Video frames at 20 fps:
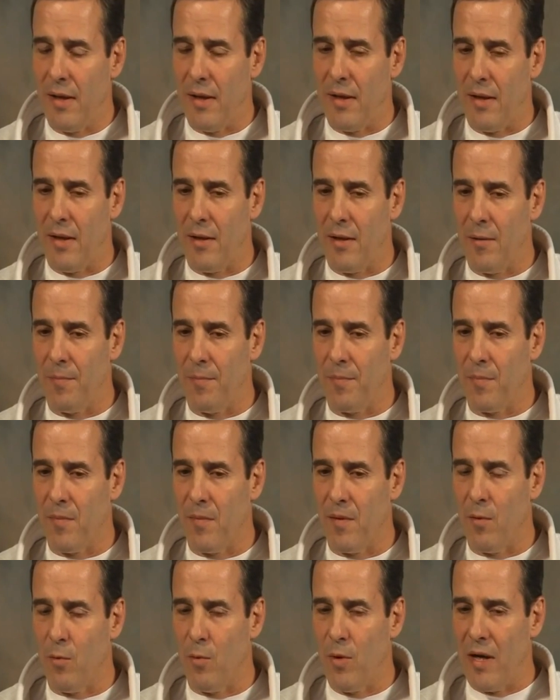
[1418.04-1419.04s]
and
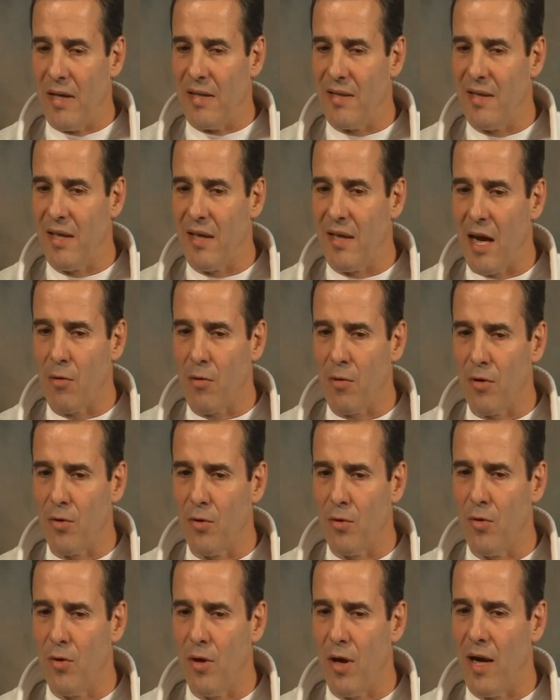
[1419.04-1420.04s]
when I see
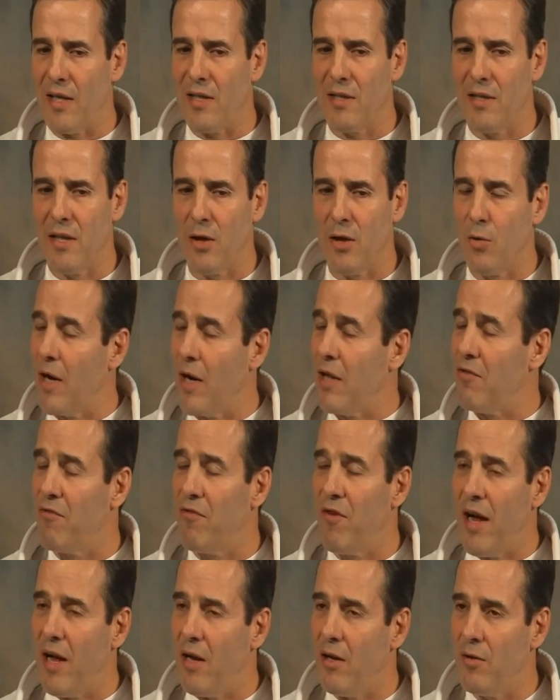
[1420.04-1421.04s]
Taekwondo, I see great
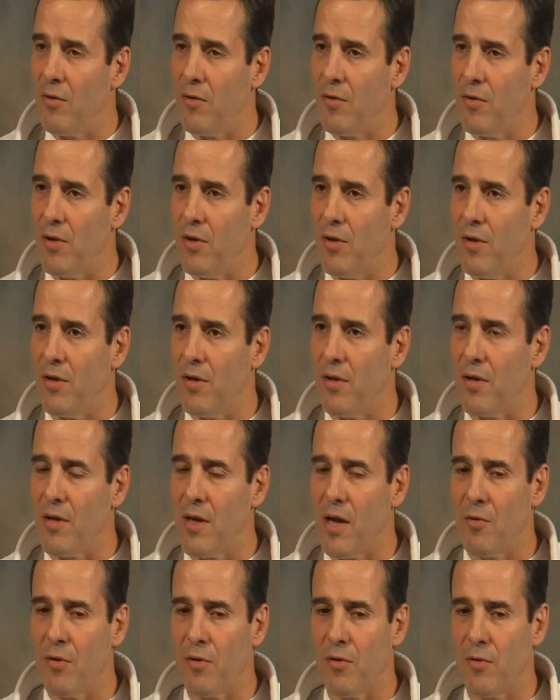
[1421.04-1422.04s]
value in the
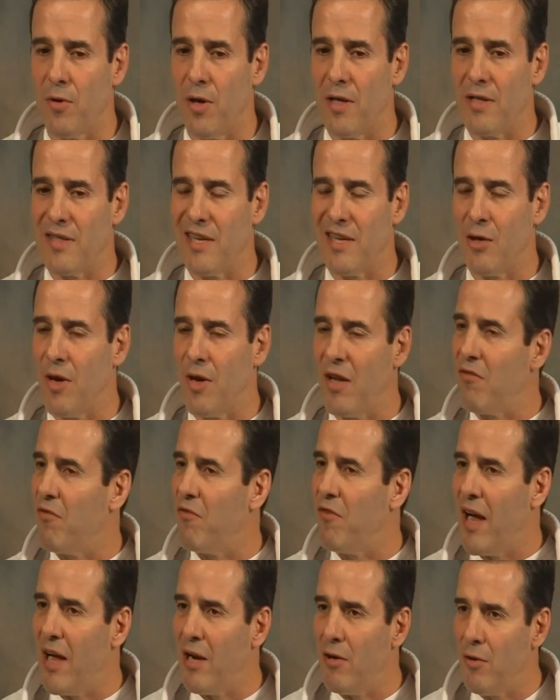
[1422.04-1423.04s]
Taekwondo. I see great
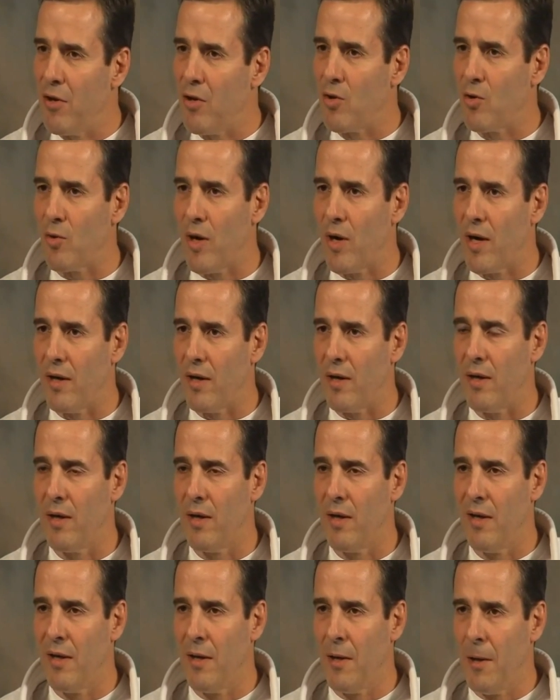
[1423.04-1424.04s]
value in karate.
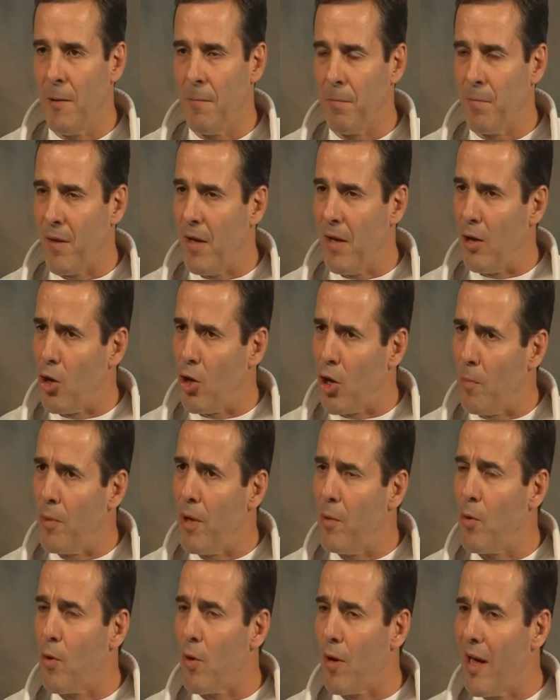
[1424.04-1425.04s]
A lot of
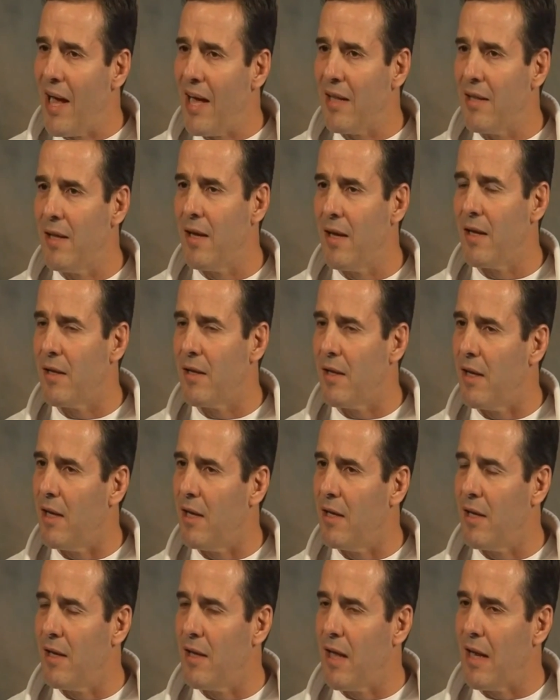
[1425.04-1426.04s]
people like that,
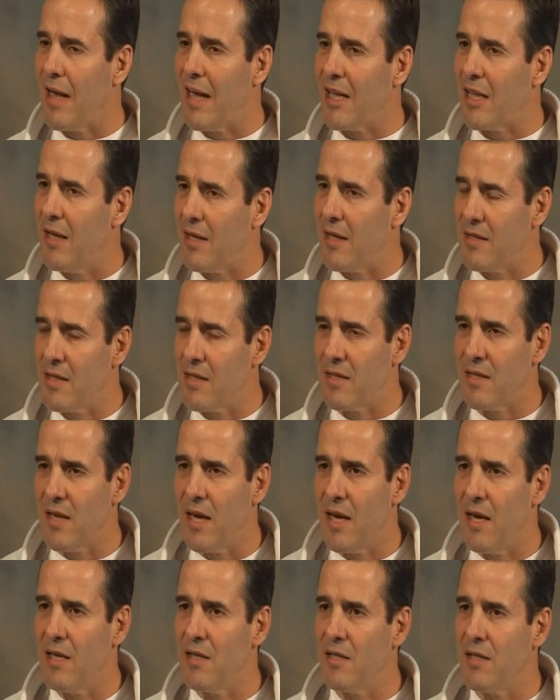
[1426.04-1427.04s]
and they like the
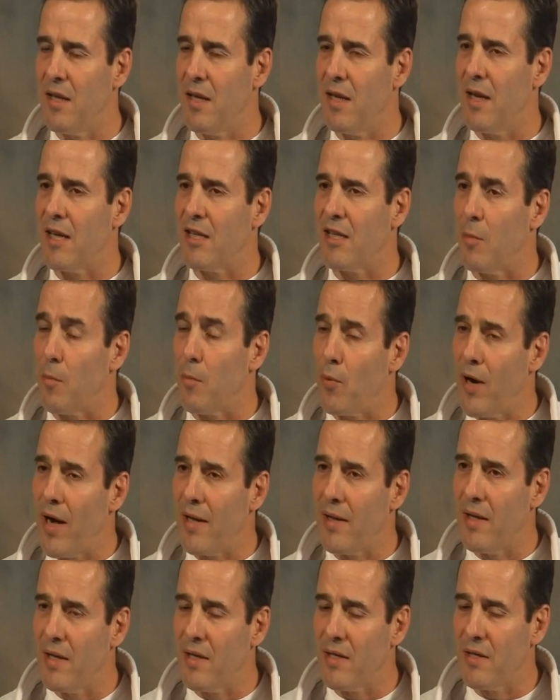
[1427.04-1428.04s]
exercise, they like the
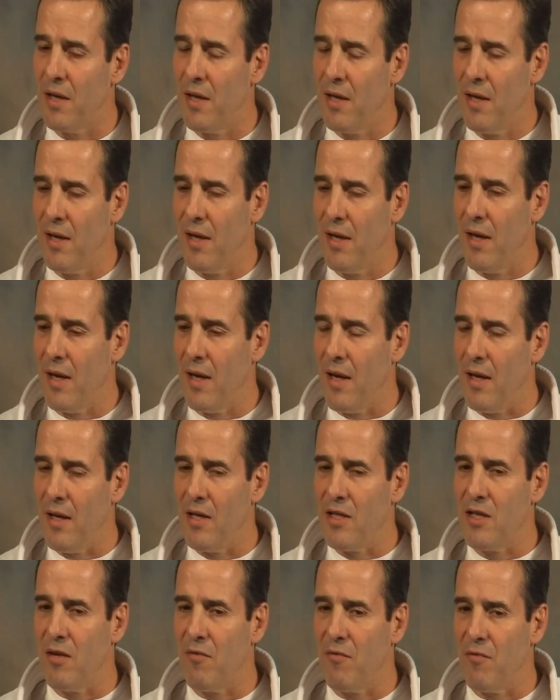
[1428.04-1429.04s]
practice, and
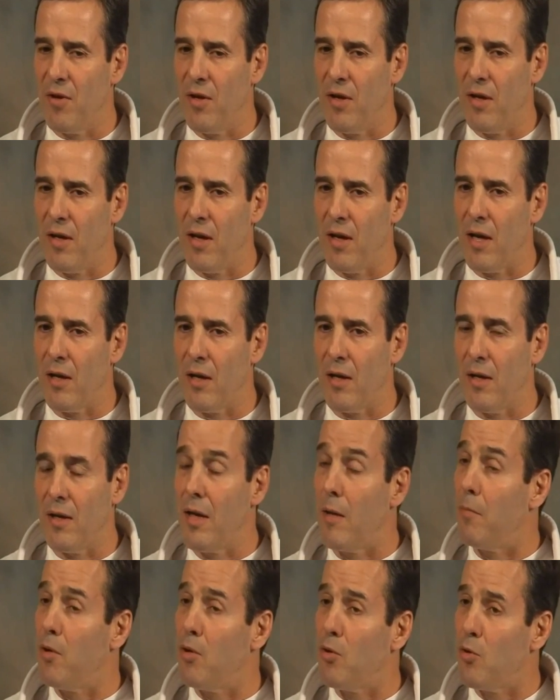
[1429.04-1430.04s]

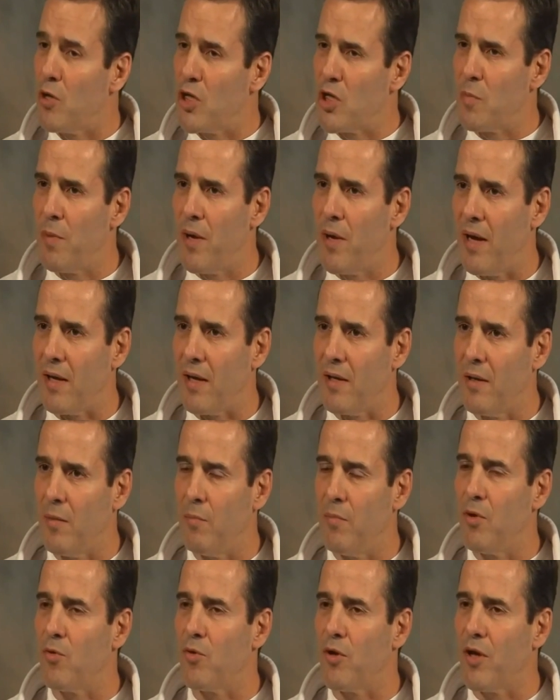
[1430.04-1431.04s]
they build respect,
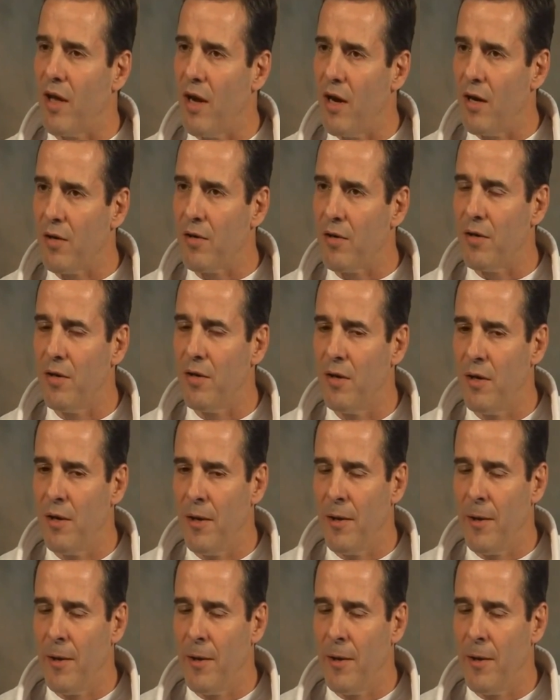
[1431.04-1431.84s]
build character.